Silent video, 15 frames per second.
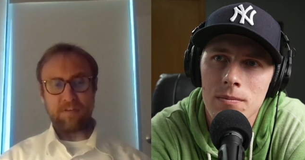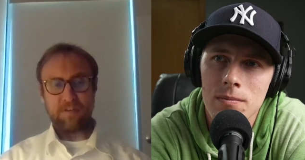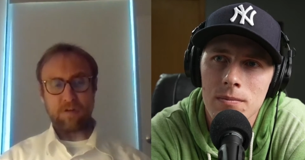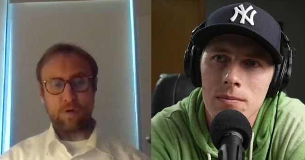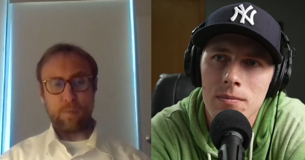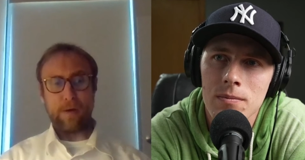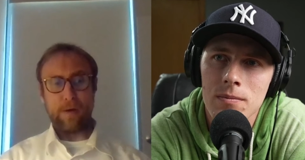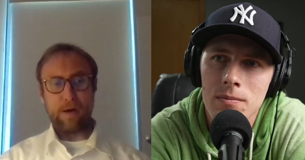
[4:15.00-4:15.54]
Speaker 1: of
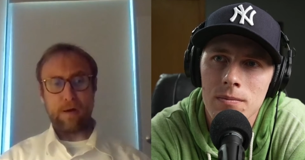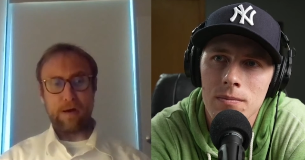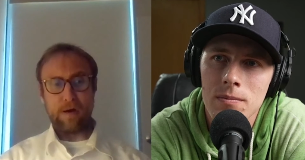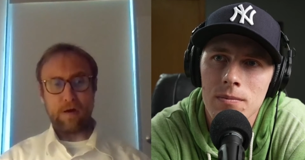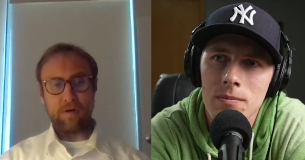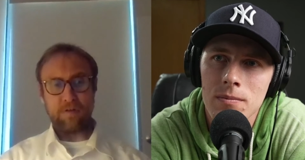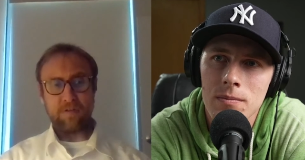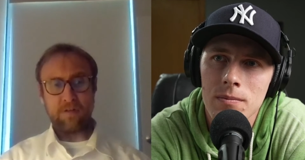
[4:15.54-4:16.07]
physical
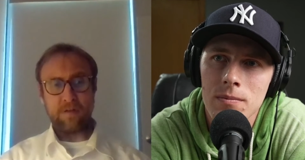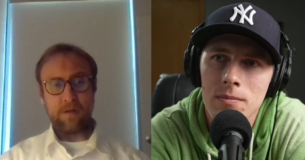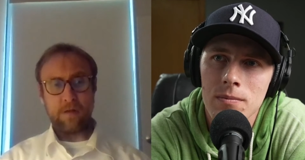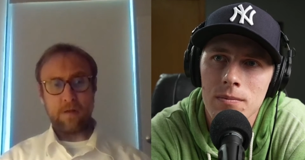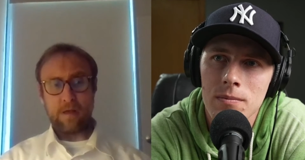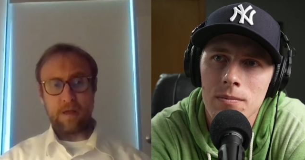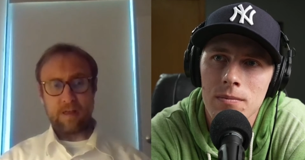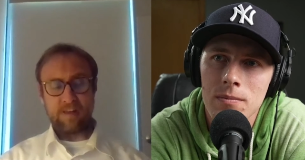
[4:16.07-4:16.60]
barriers
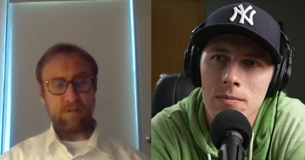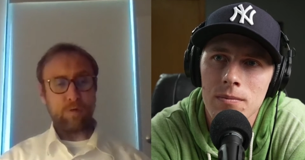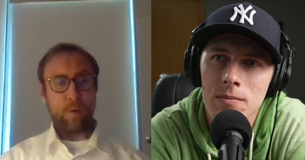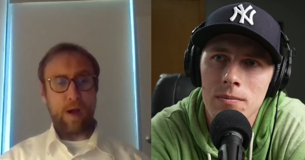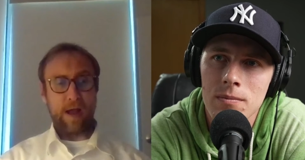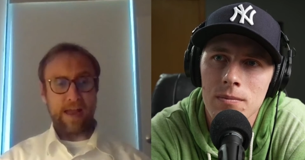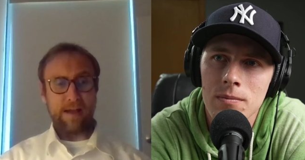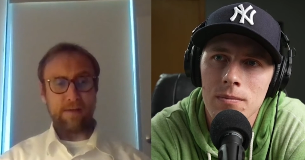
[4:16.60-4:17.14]

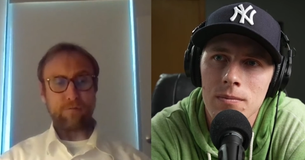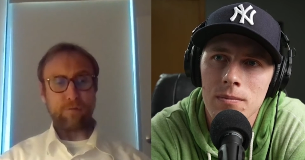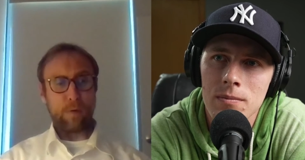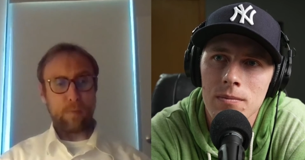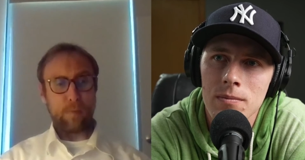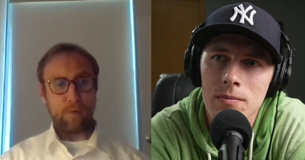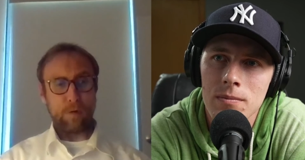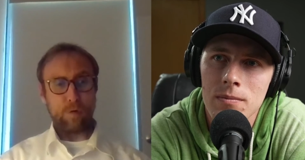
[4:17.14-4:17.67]
do I
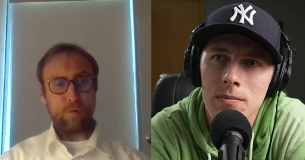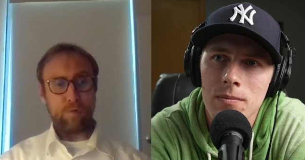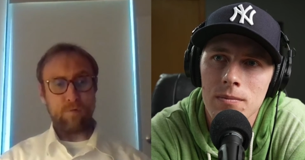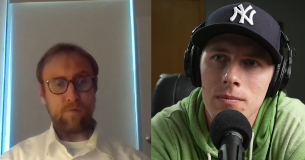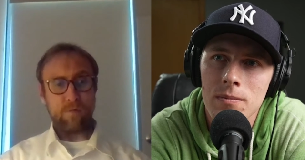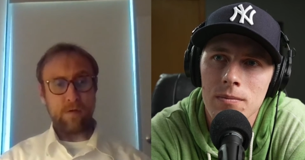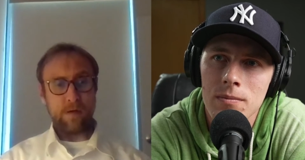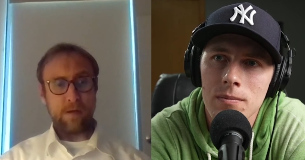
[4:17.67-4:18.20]
have to
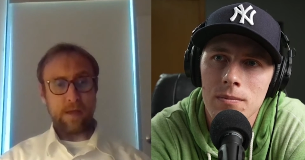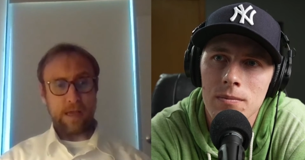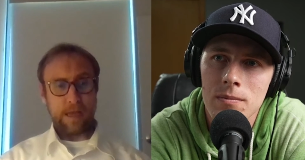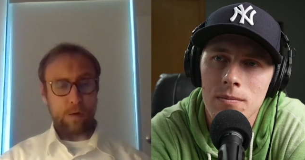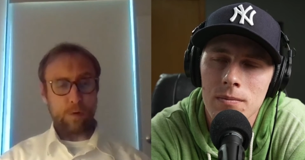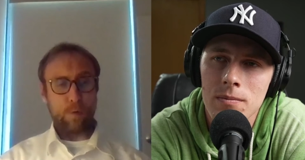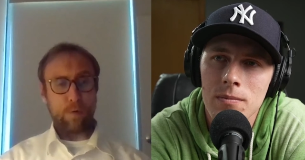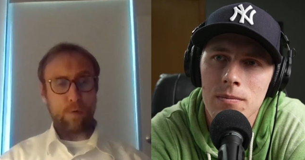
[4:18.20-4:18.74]
remove
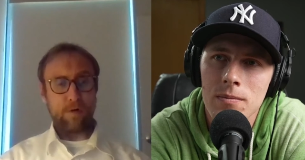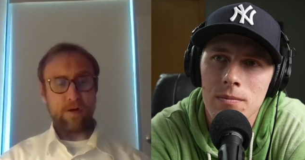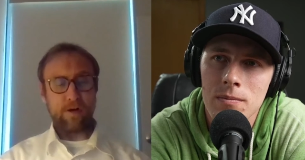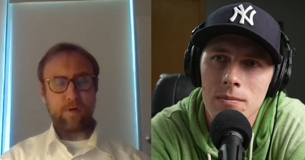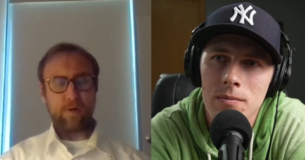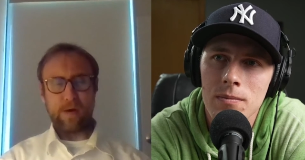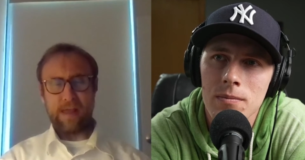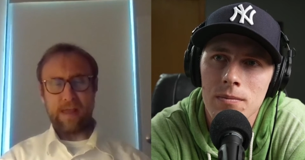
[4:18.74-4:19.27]
in
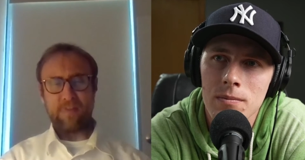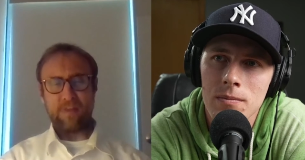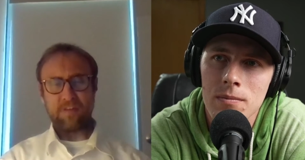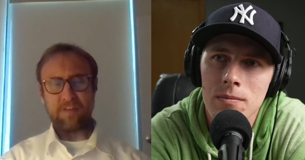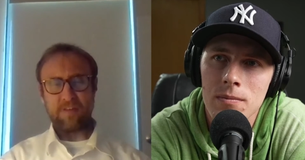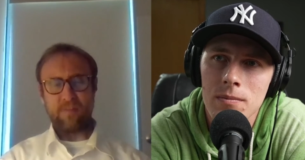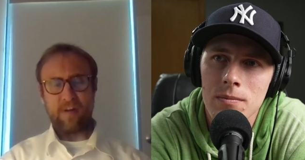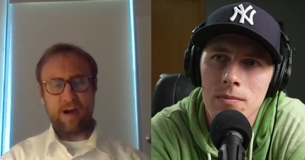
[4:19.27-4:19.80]
order to
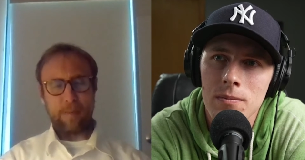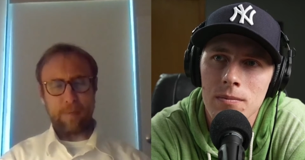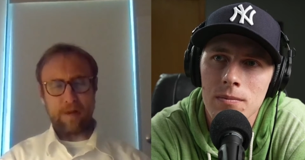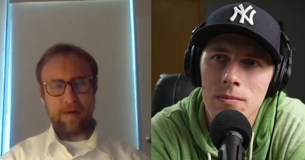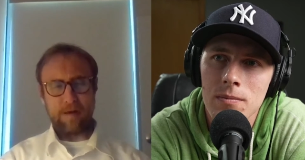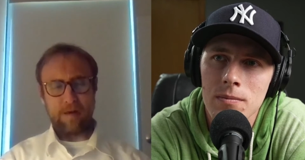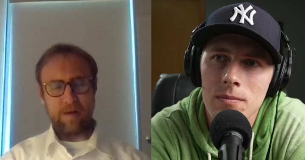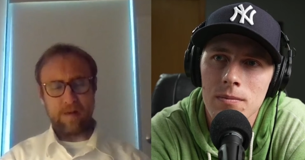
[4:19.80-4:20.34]
create this
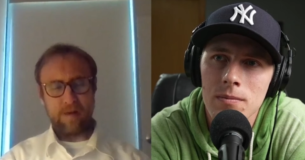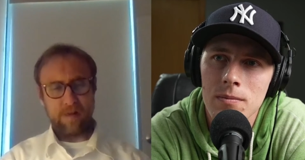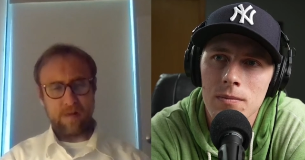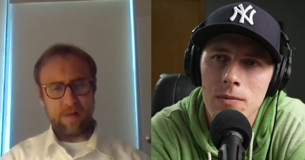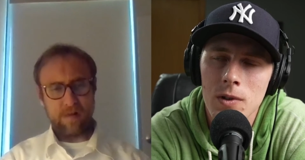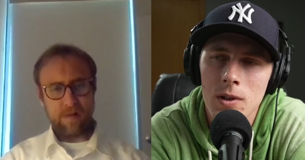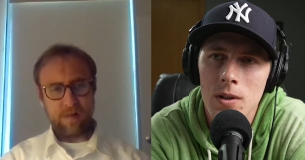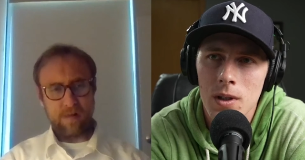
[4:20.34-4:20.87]
environment?
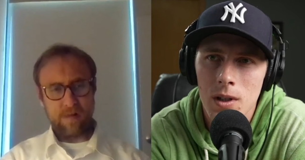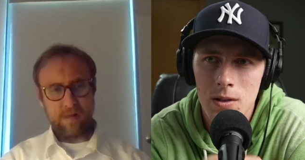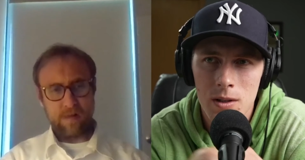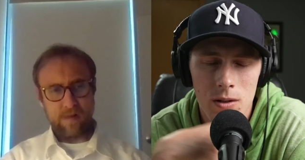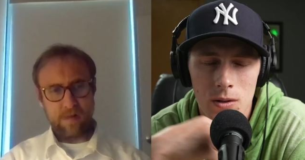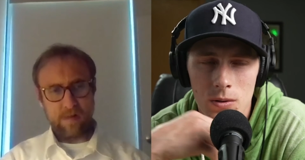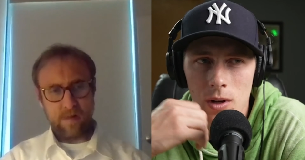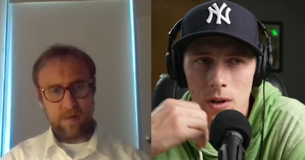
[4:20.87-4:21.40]
Speaker 2: Is
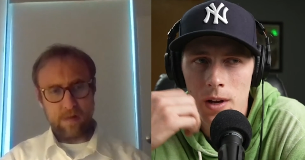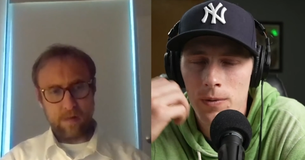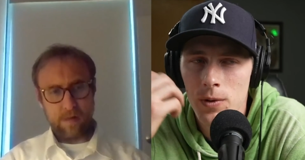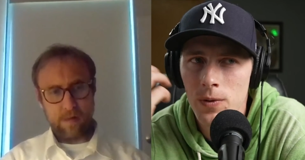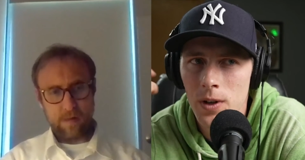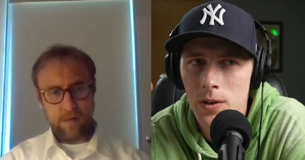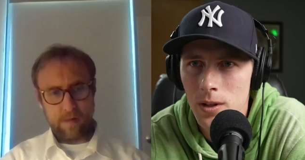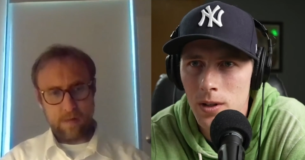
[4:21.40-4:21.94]
it, do you, have you
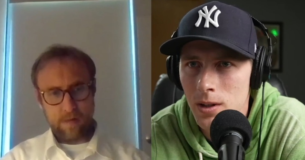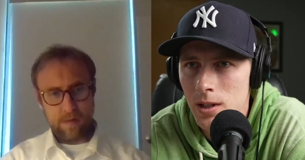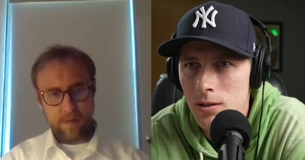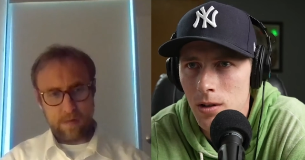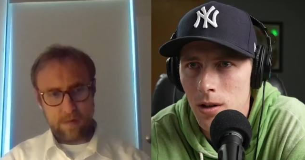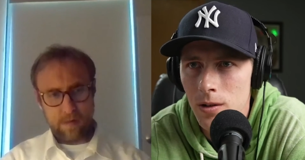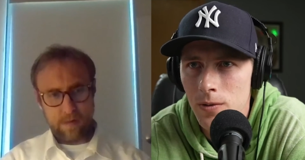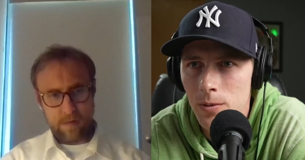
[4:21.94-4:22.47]
found that that's
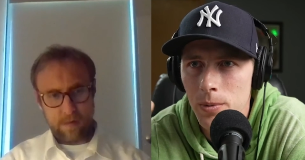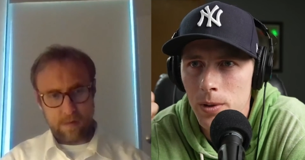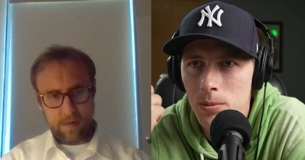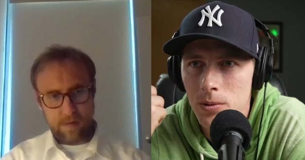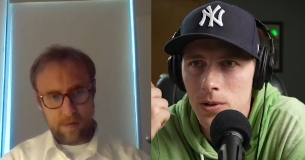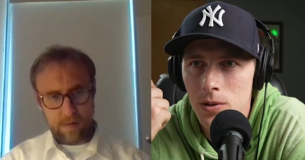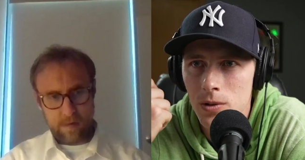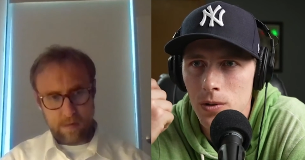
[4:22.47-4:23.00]
hard for people
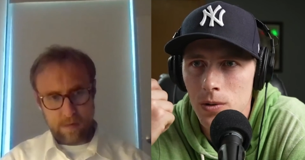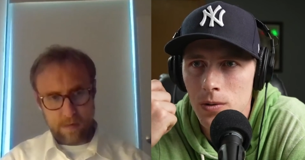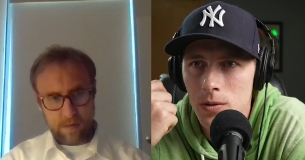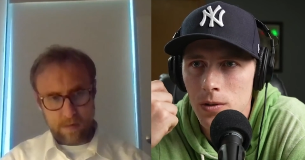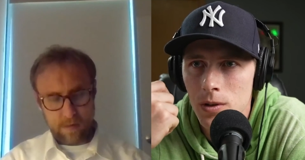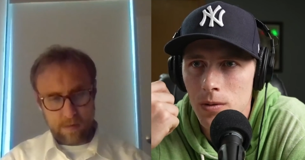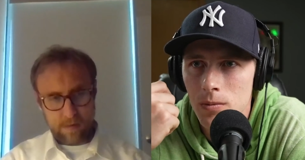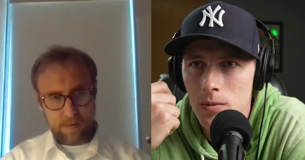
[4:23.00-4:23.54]
to do,
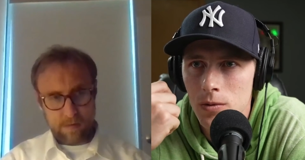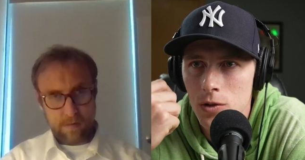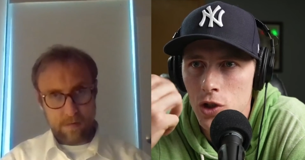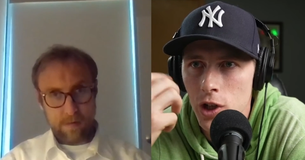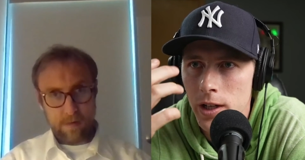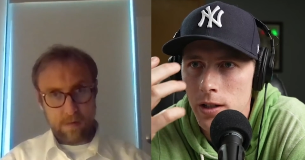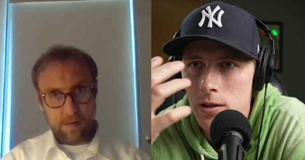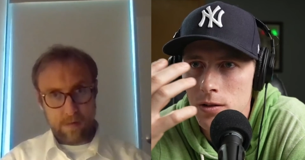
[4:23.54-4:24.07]
to
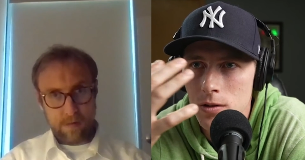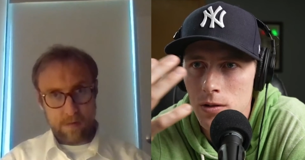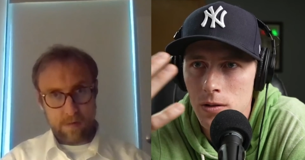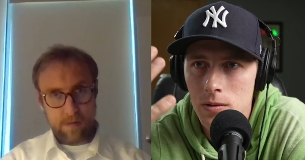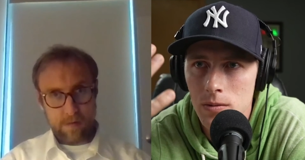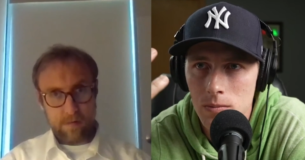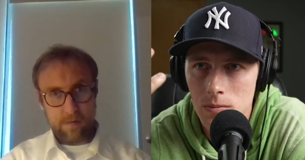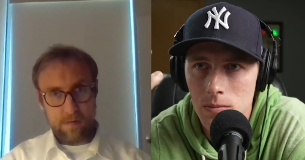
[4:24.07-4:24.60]

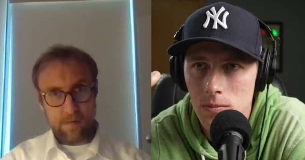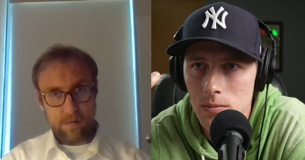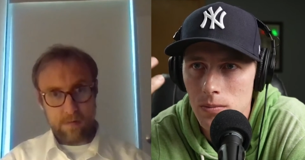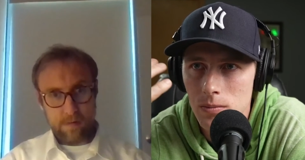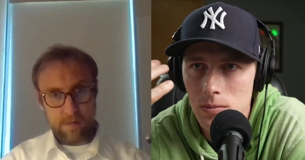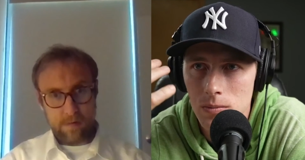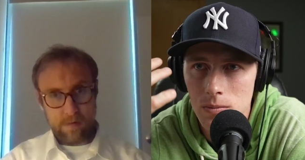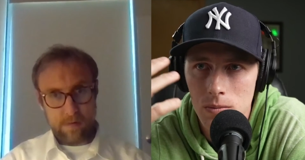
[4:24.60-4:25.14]
change
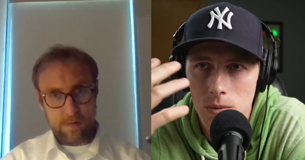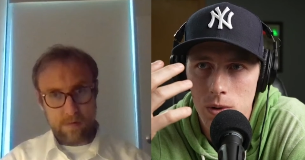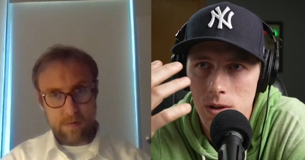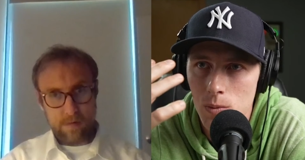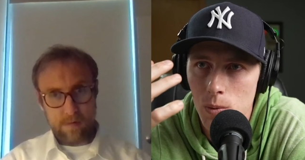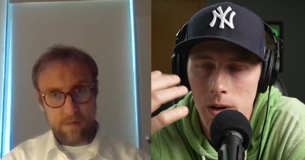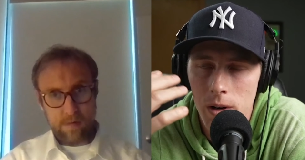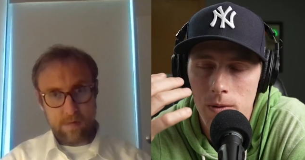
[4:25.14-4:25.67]

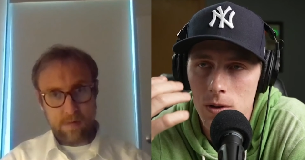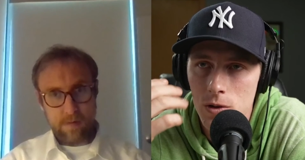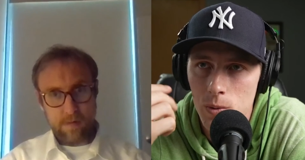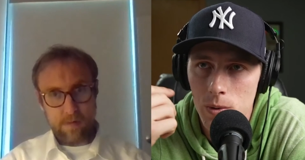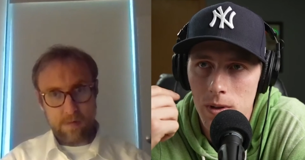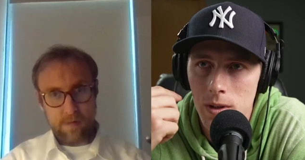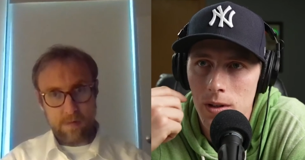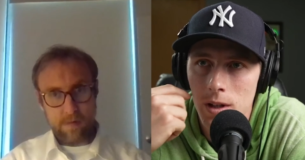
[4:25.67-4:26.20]
what's, whatever's
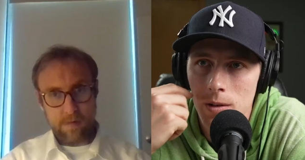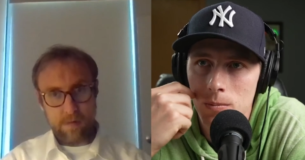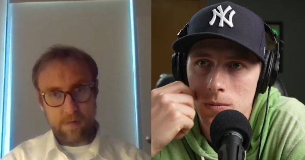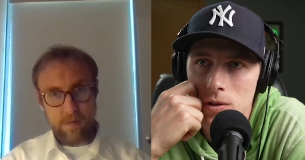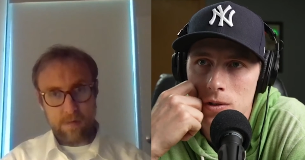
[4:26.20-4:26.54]
within them